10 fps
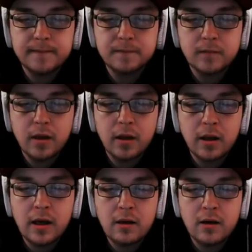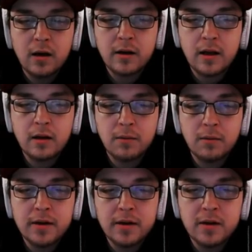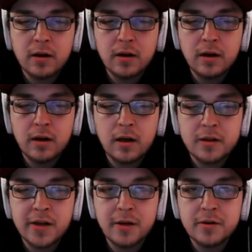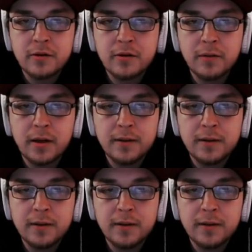yeah, you can't knock taking a prize card. You got a Cyrus from that.